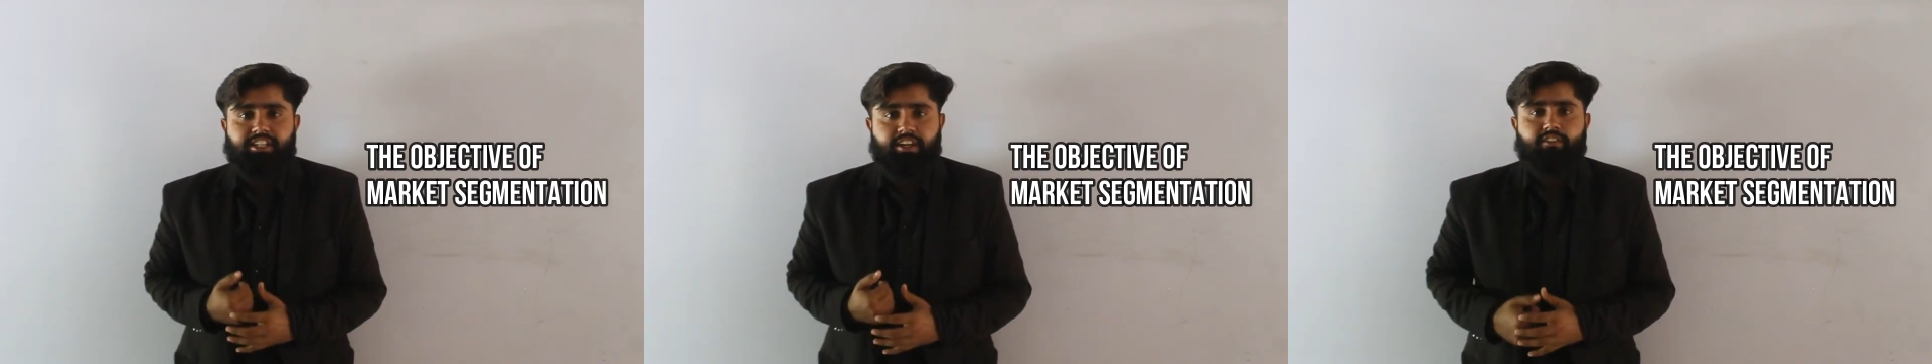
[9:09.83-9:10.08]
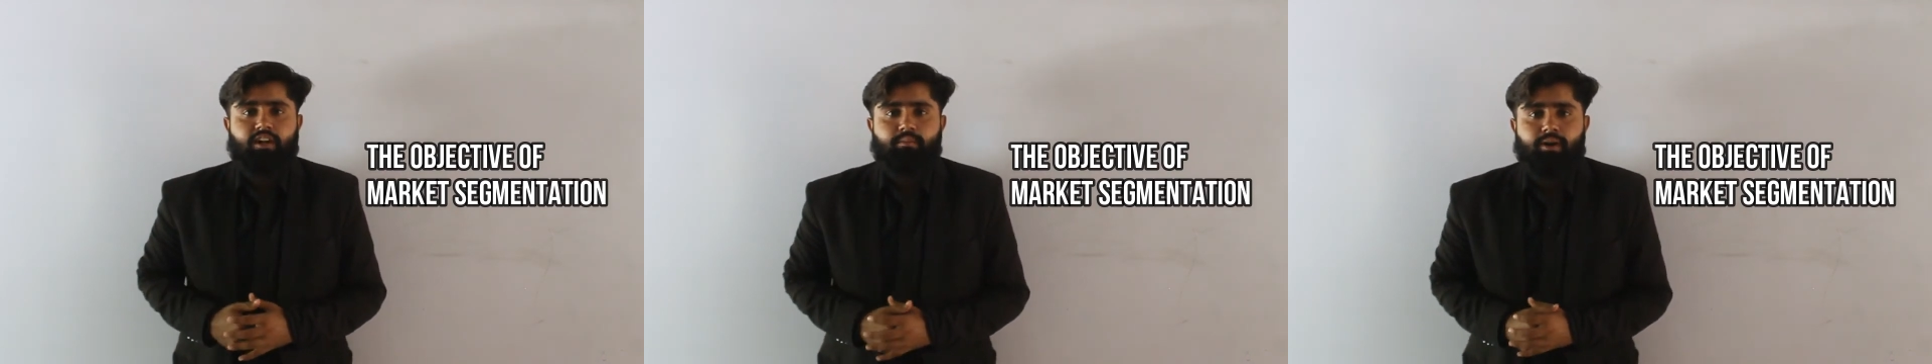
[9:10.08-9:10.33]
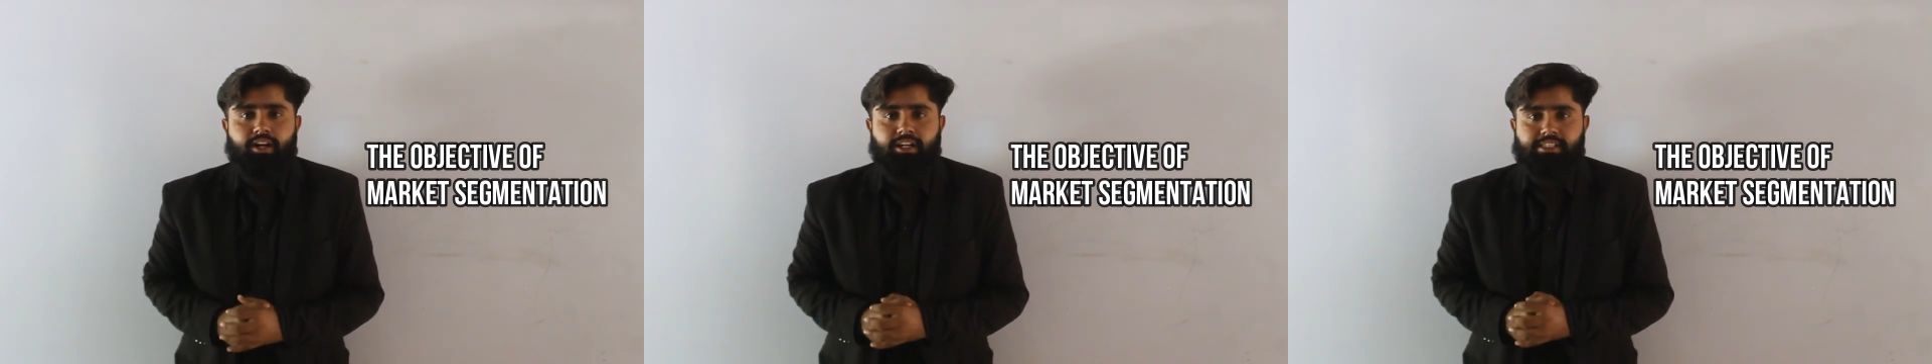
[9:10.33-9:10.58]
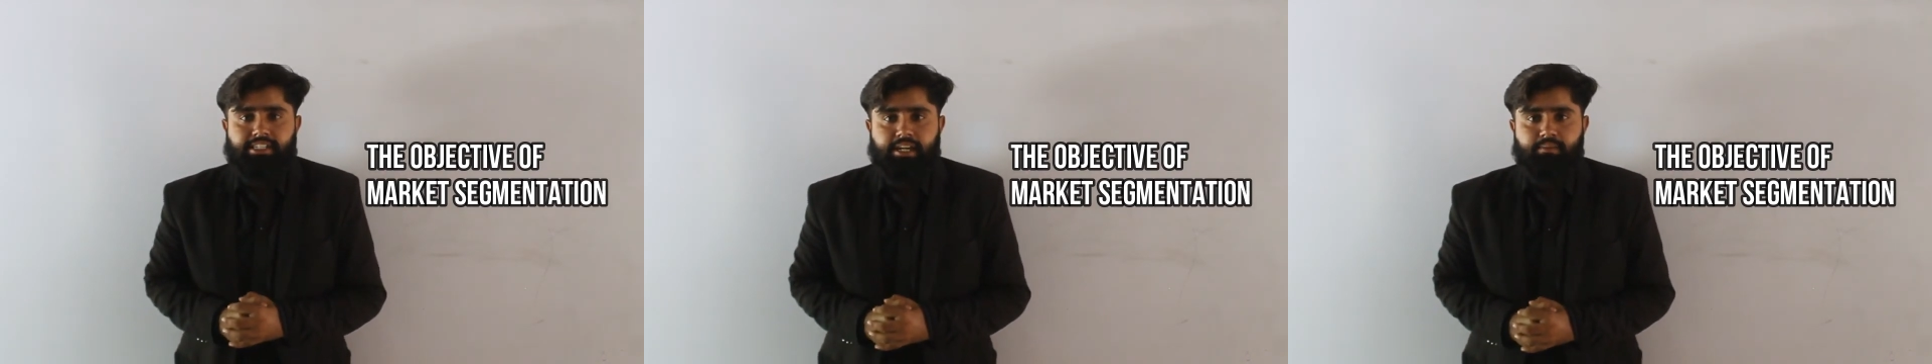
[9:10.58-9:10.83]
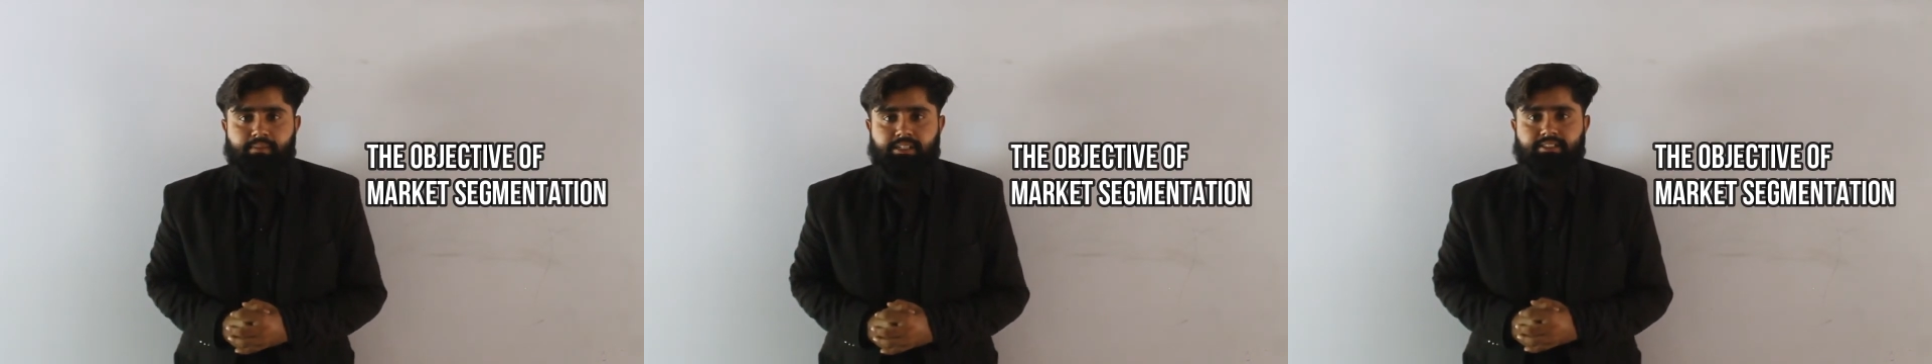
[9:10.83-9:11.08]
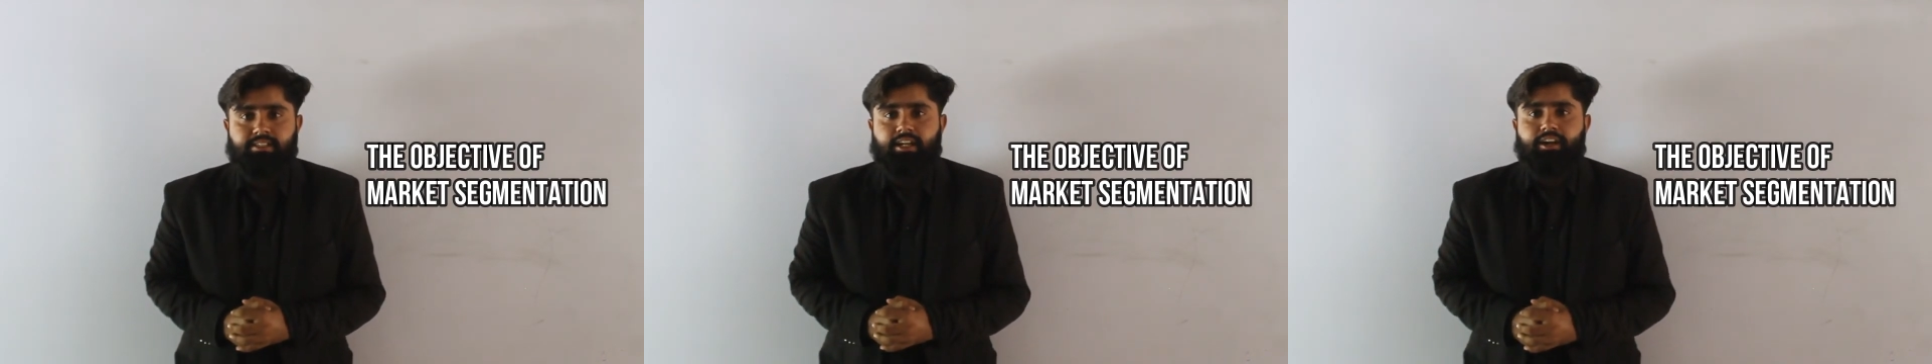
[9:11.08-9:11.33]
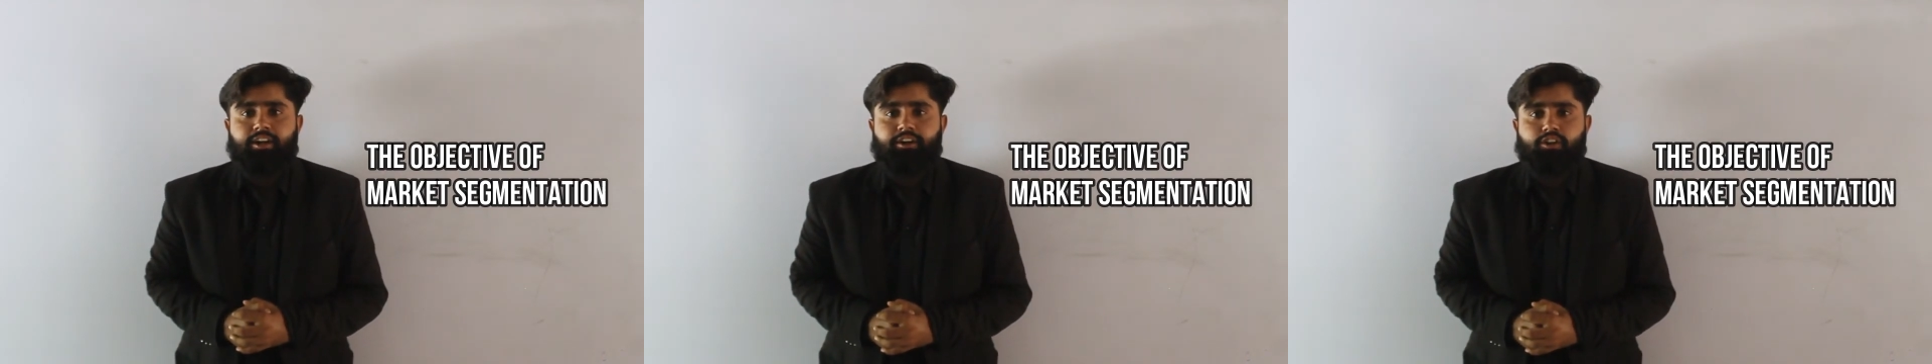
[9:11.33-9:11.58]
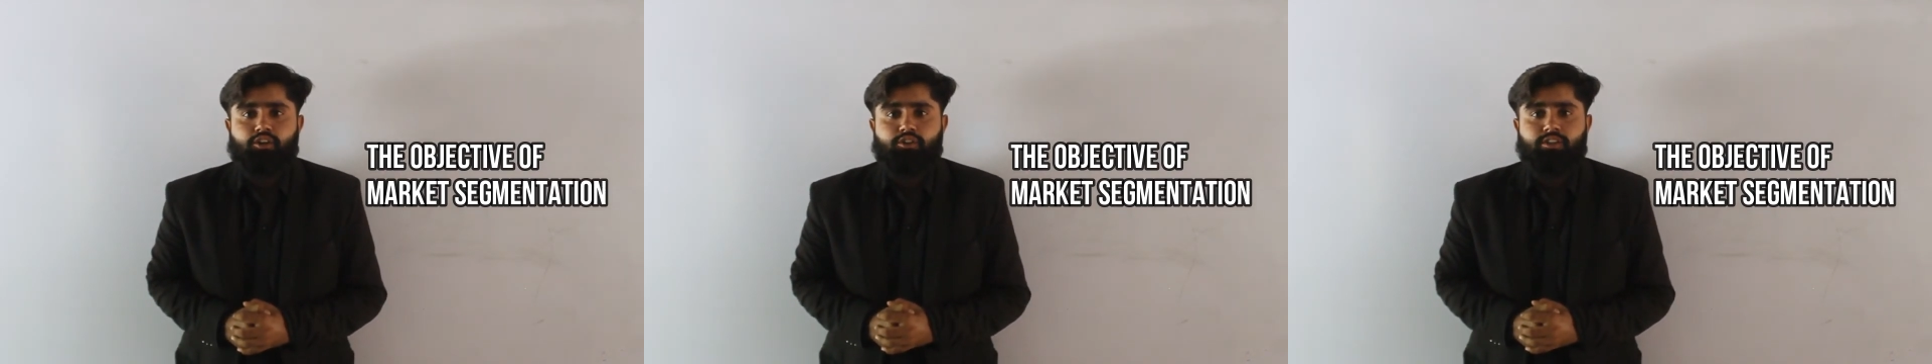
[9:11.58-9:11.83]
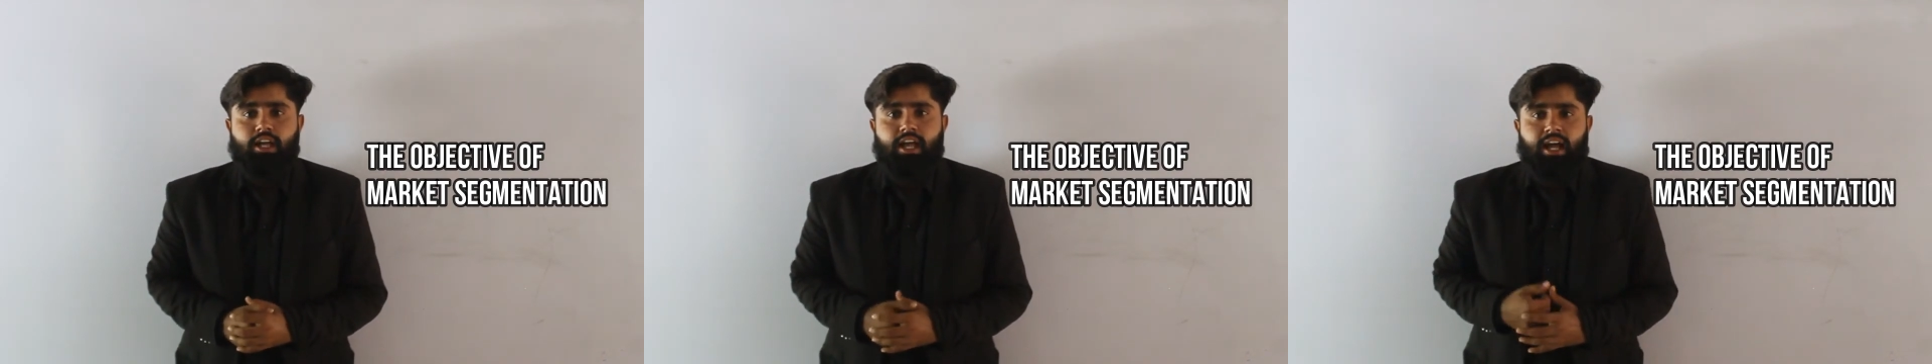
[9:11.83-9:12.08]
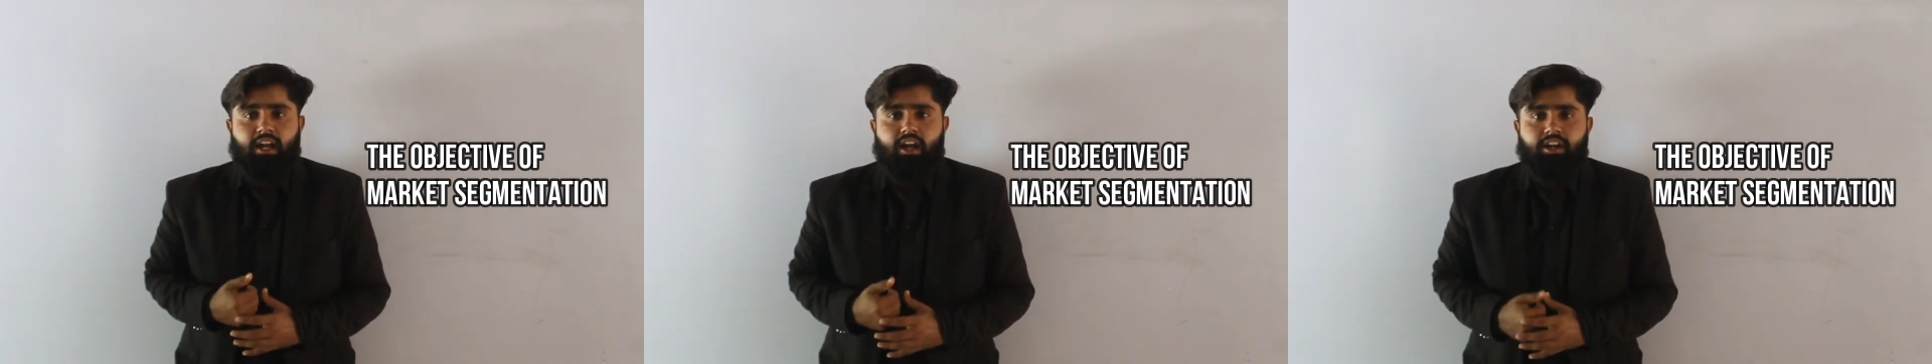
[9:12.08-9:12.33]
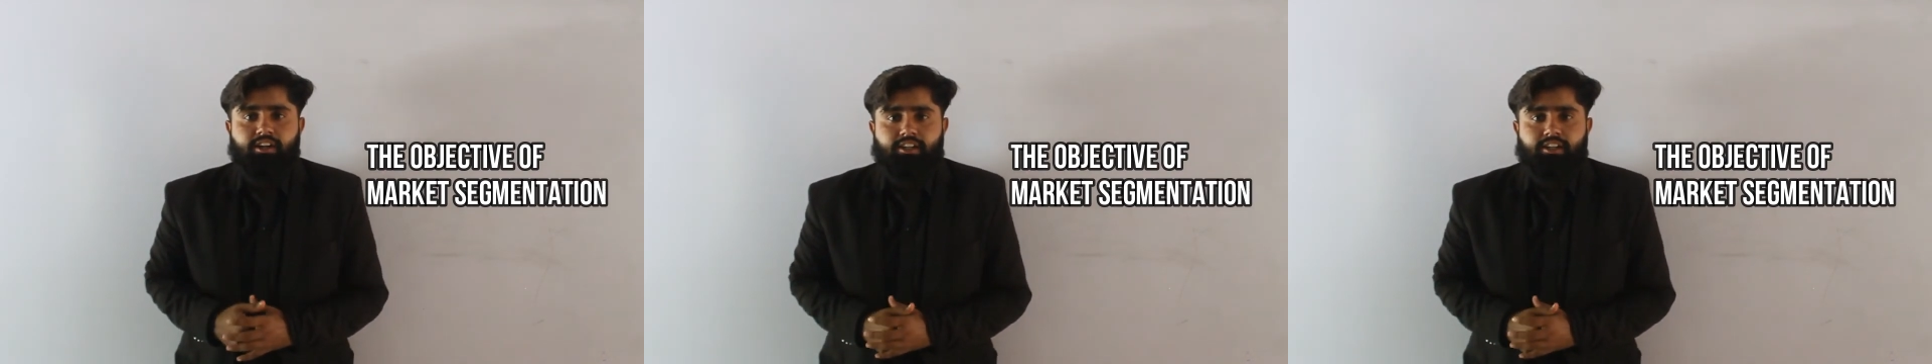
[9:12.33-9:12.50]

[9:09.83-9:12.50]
several market segments that include elite